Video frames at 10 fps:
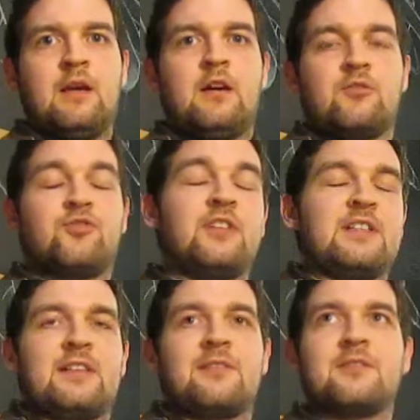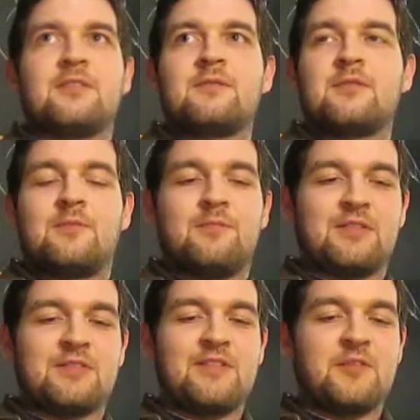I'll try and sound as
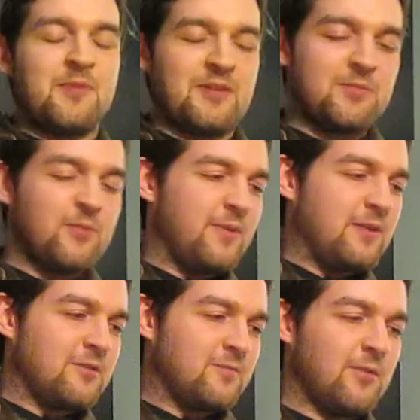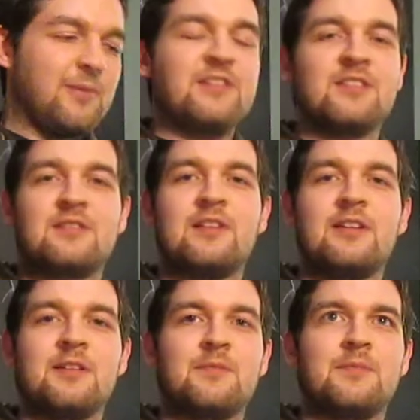positive as possible, but this will probably just end
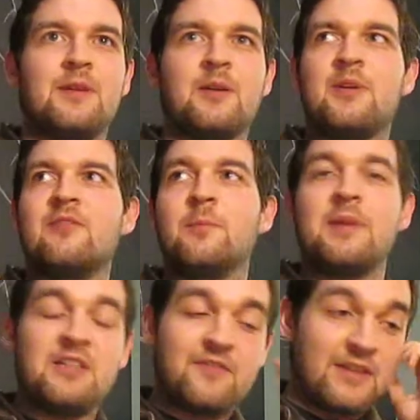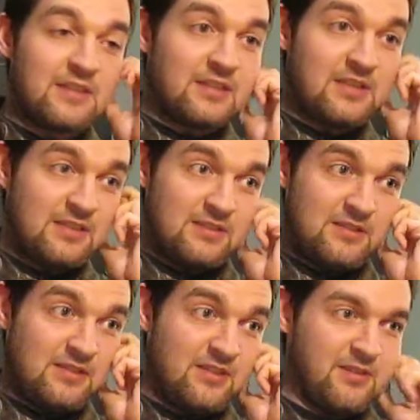up being a bit of a bitch fest.
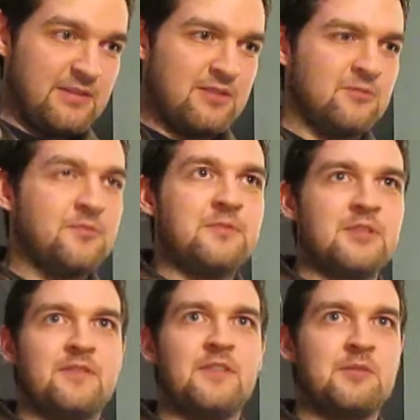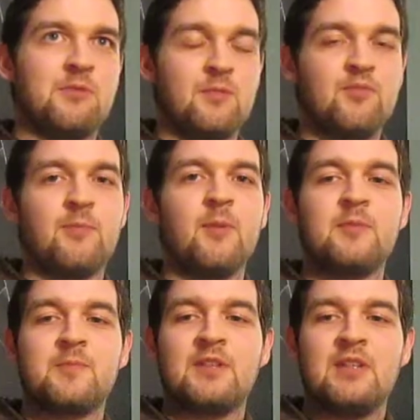I know it's all just first world problems,
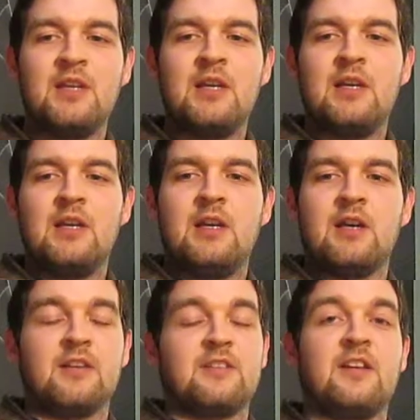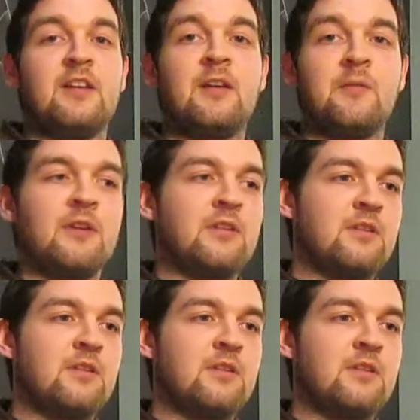but I'm going to say it anyway.